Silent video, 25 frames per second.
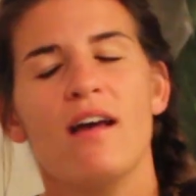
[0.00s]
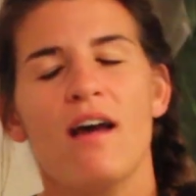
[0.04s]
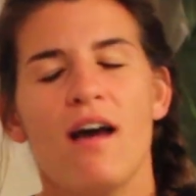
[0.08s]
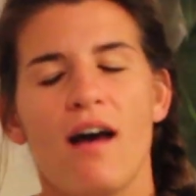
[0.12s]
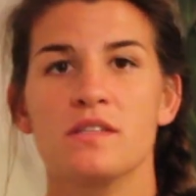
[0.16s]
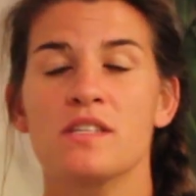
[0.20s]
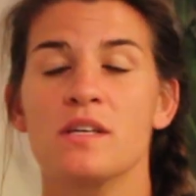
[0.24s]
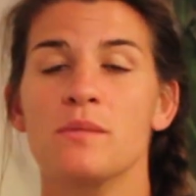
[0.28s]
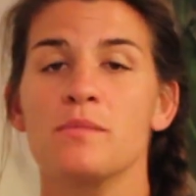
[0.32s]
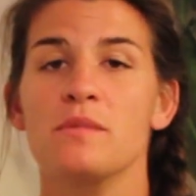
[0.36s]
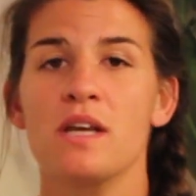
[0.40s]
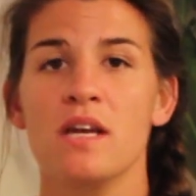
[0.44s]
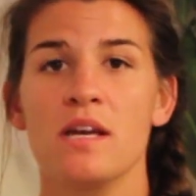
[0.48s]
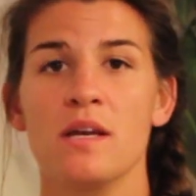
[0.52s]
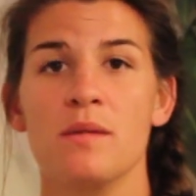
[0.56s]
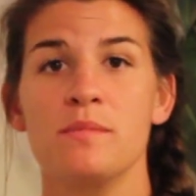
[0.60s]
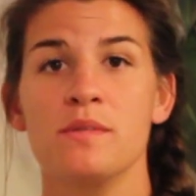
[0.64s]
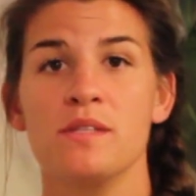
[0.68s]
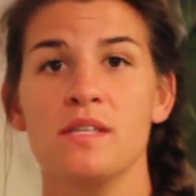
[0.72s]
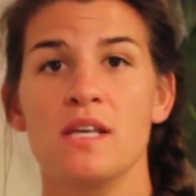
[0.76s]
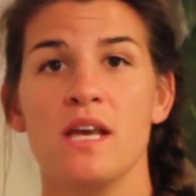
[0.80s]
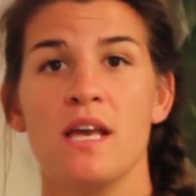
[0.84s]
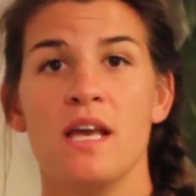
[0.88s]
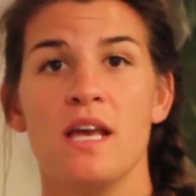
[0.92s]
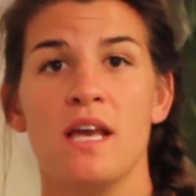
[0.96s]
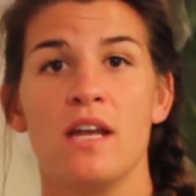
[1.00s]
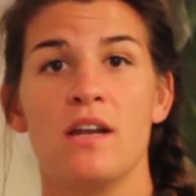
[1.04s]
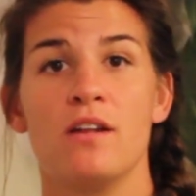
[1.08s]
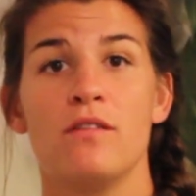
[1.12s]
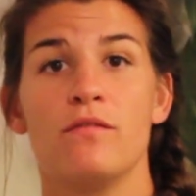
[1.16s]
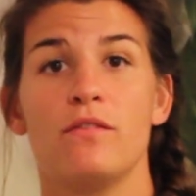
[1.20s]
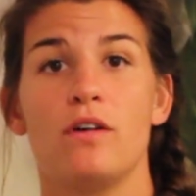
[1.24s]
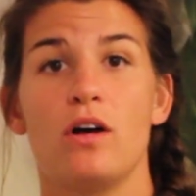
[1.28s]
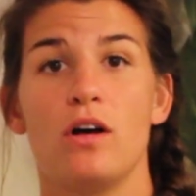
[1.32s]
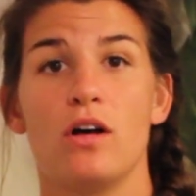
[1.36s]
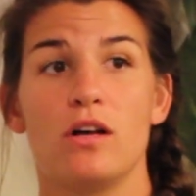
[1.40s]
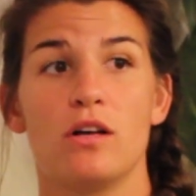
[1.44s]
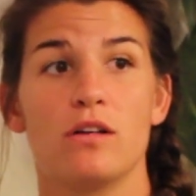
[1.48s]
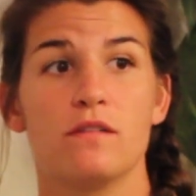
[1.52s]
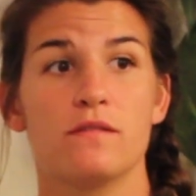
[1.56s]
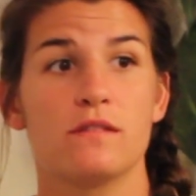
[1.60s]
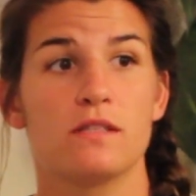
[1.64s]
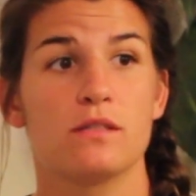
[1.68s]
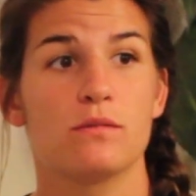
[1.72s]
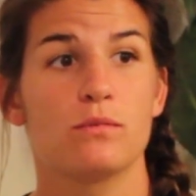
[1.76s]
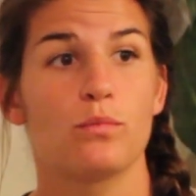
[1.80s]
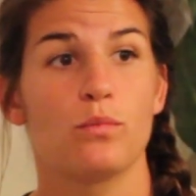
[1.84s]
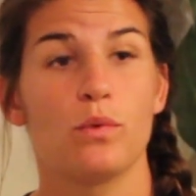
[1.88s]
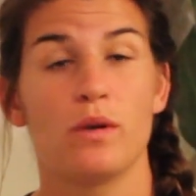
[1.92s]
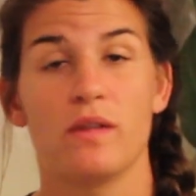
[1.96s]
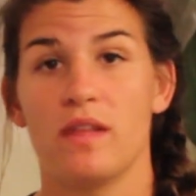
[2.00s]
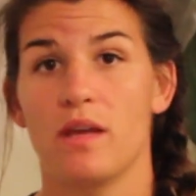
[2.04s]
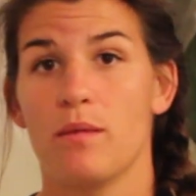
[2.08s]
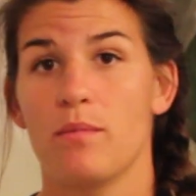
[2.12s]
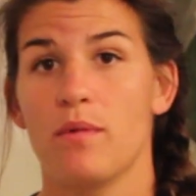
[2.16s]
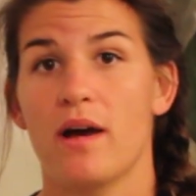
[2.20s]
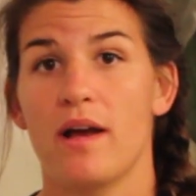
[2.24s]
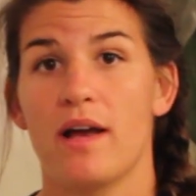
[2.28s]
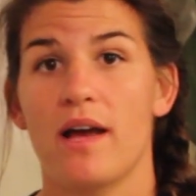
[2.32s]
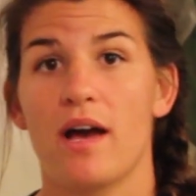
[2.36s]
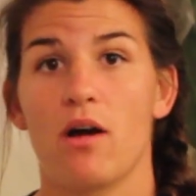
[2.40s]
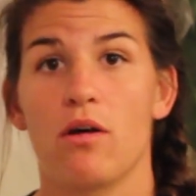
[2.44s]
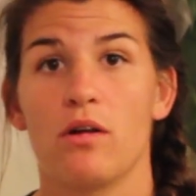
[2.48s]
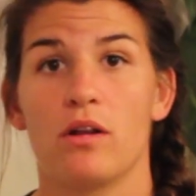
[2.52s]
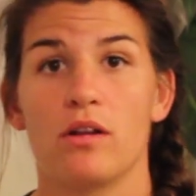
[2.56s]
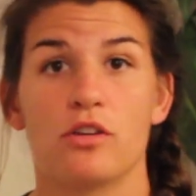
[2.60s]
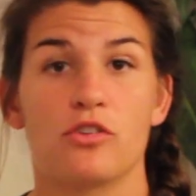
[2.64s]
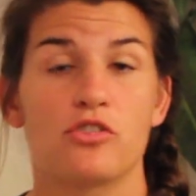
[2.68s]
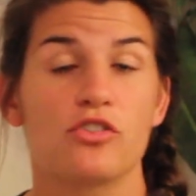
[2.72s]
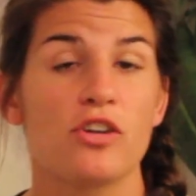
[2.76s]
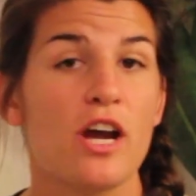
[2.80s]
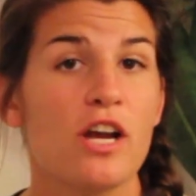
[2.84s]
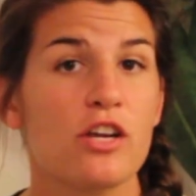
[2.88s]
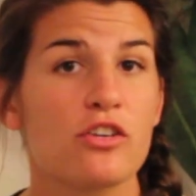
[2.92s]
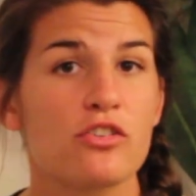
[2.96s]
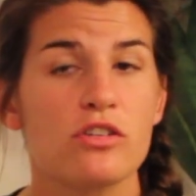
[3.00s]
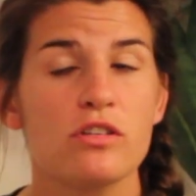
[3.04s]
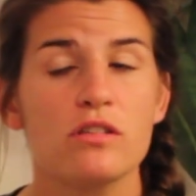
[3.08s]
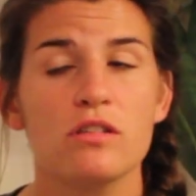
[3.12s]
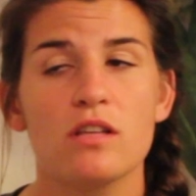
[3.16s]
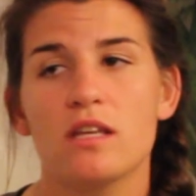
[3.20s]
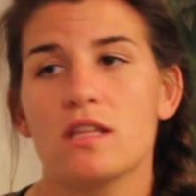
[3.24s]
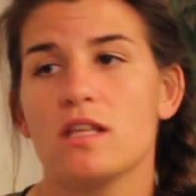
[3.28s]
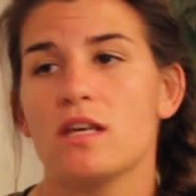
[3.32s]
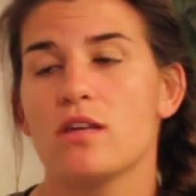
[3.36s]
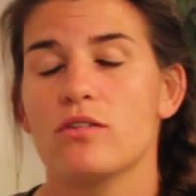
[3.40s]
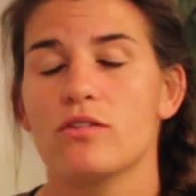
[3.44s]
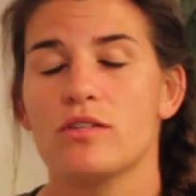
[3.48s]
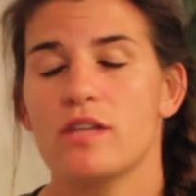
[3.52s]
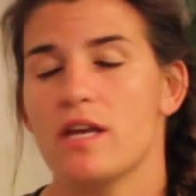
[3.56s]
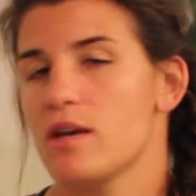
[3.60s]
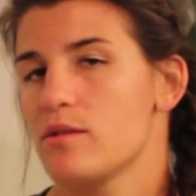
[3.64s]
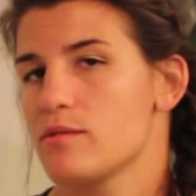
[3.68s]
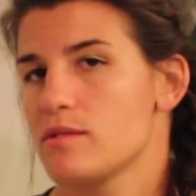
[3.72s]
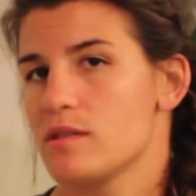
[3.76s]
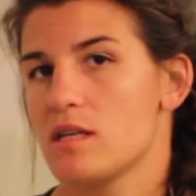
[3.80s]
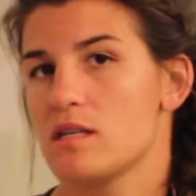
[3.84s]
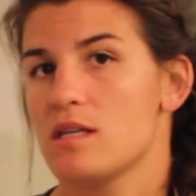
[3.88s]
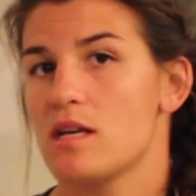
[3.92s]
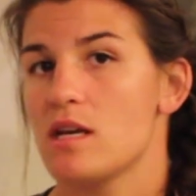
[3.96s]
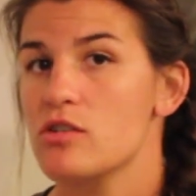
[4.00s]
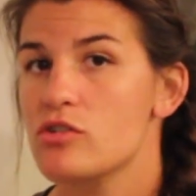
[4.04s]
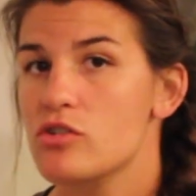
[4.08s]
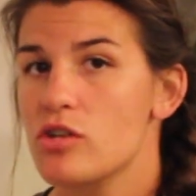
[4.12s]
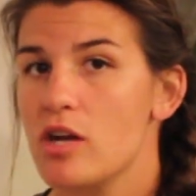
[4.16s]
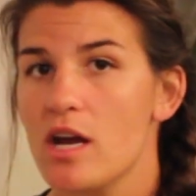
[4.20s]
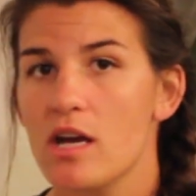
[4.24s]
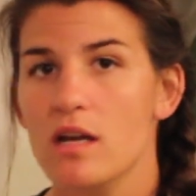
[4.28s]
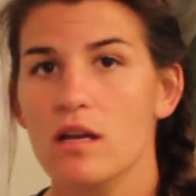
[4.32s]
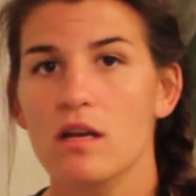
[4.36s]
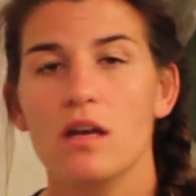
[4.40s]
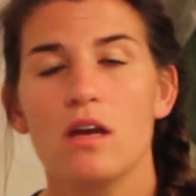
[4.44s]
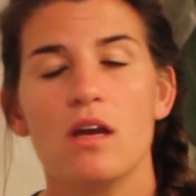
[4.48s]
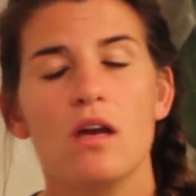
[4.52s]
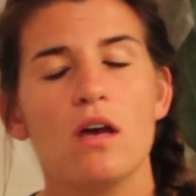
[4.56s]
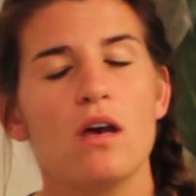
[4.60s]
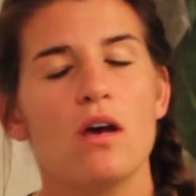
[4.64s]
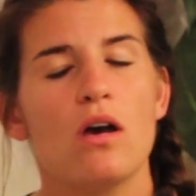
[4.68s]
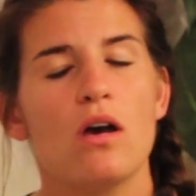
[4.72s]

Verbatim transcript: Sometimes it involves when they buy out an attraction, like the other day I was at Test Track.